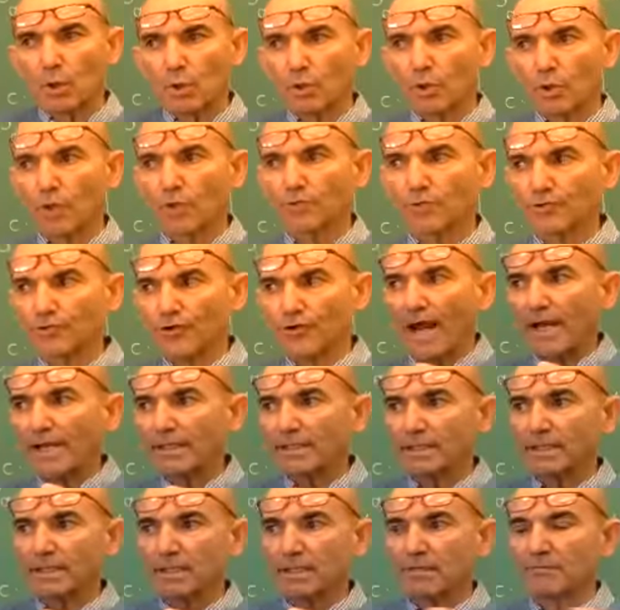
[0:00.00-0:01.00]

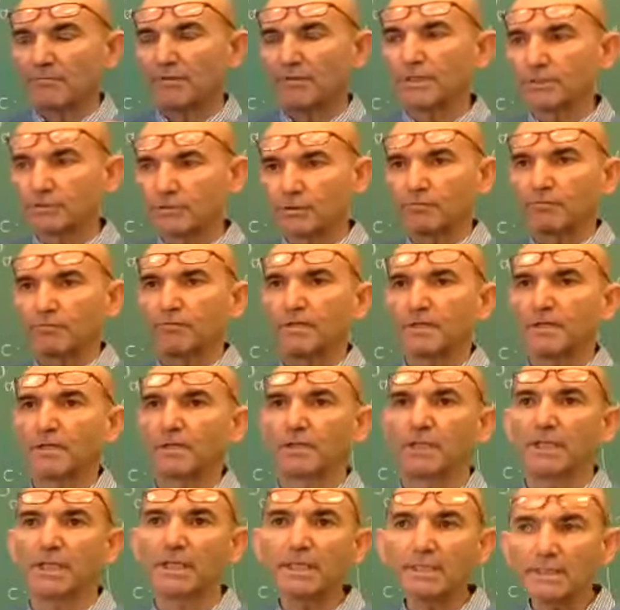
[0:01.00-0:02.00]
contracting a vector
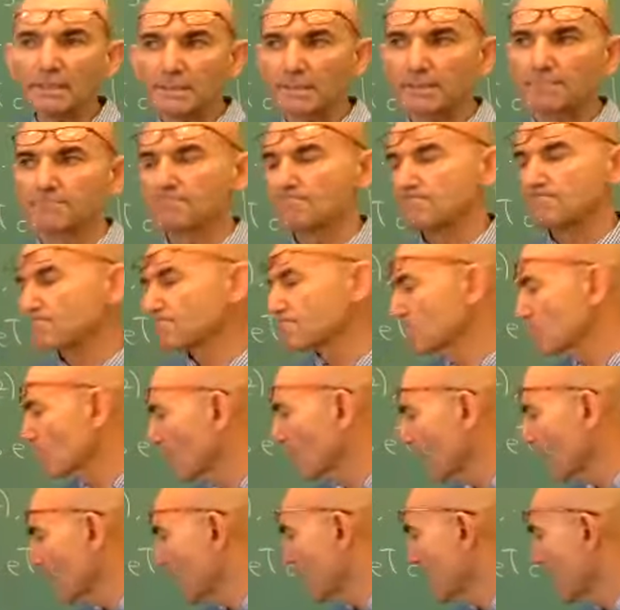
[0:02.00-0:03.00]
field is.
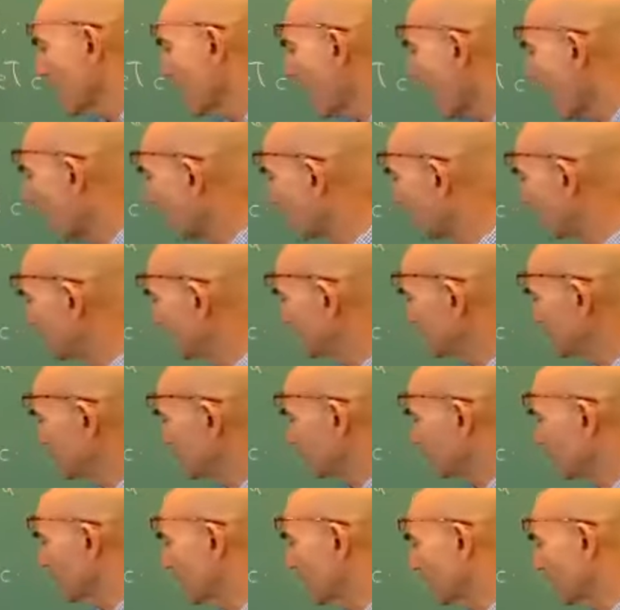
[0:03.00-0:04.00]
Operation
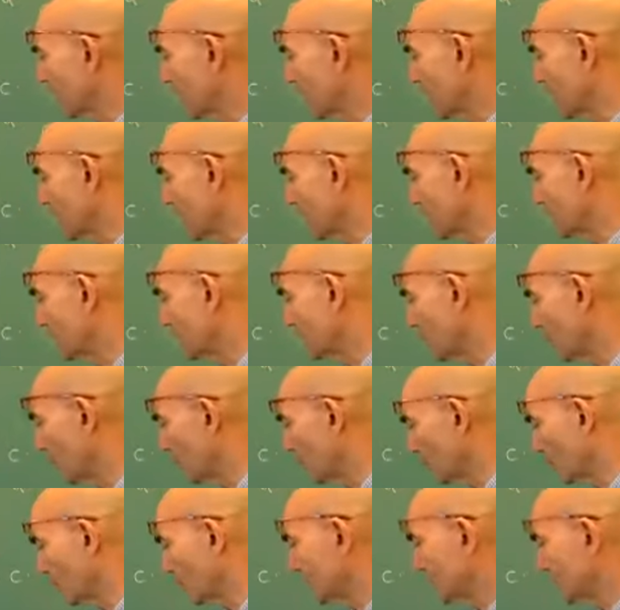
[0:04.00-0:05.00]
of curl
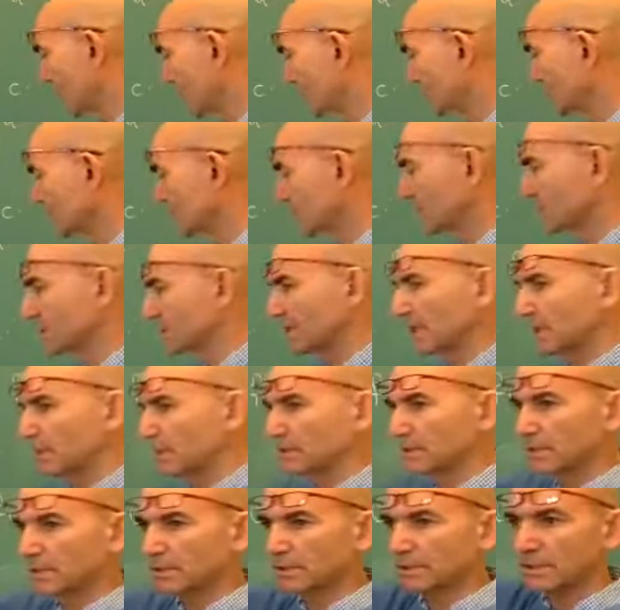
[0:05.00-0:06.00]
or rotation
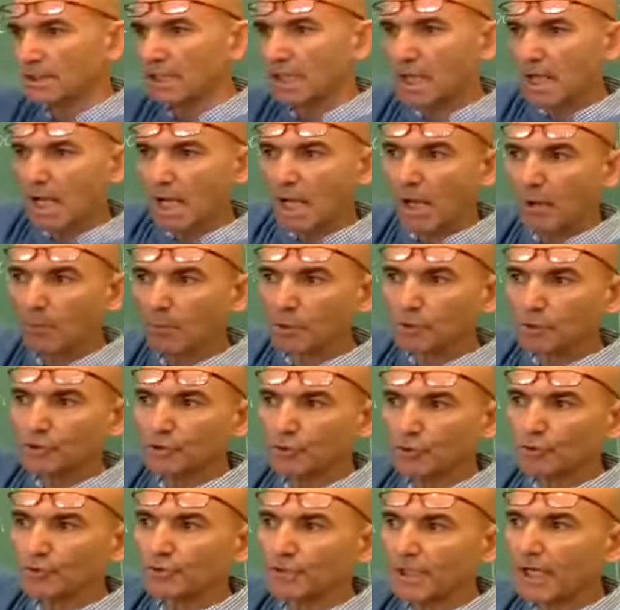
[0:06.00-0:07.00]
tells us how much
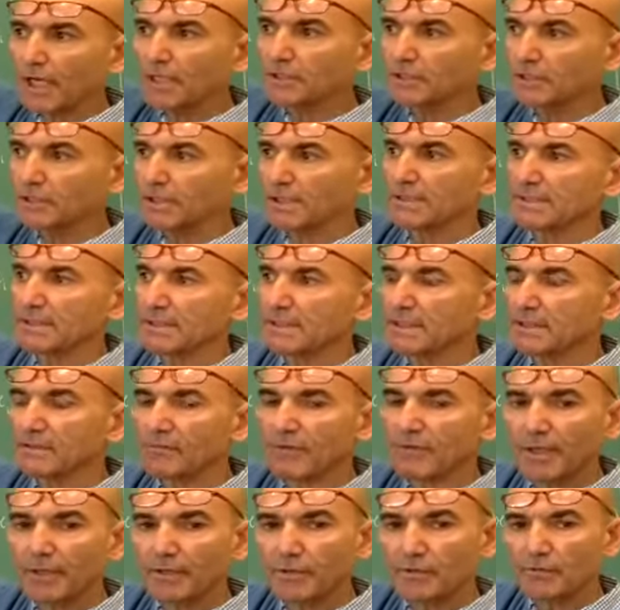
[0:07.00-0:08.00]
rotation is in the
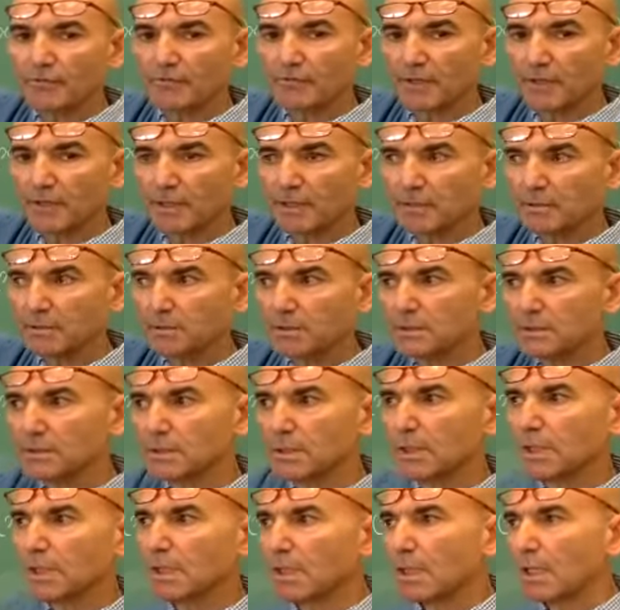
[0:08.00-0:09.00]
vector field.
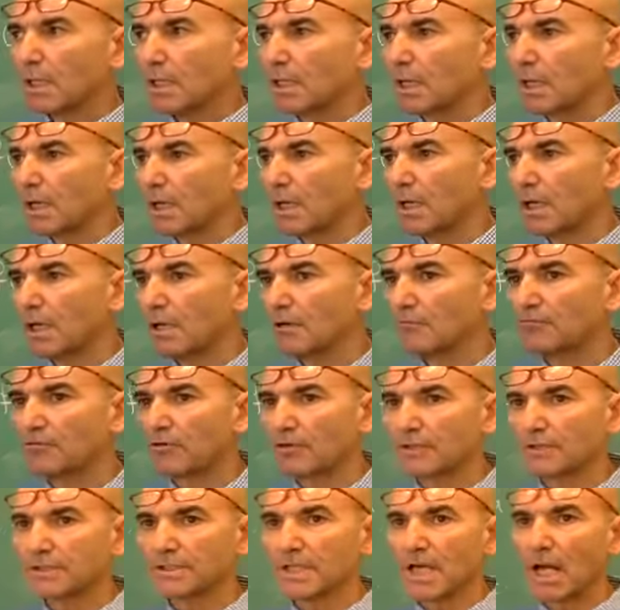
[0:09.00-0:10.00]

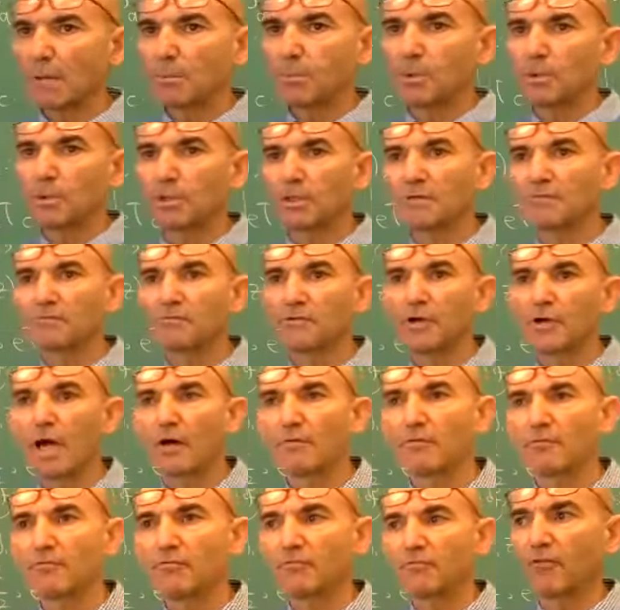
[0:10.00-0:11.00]
For example, if you
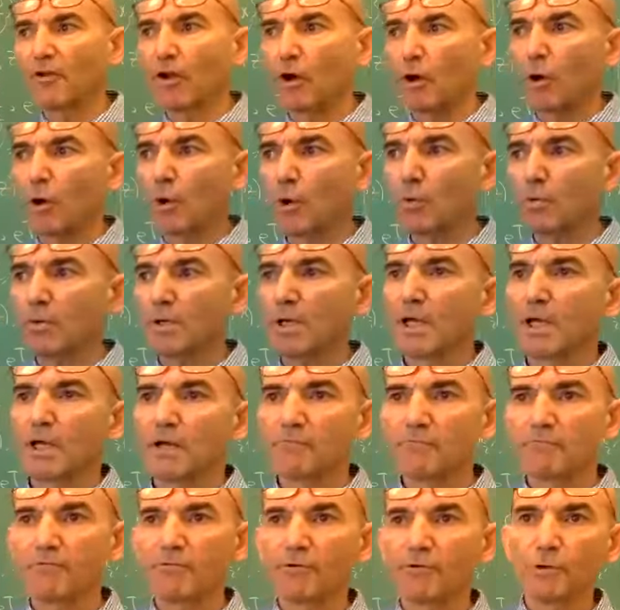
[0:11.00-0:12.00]
have a
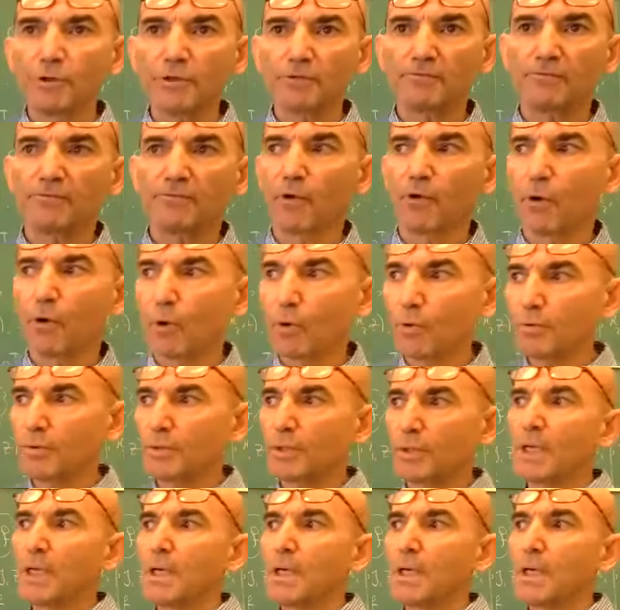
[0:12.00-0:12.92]
fluid flow,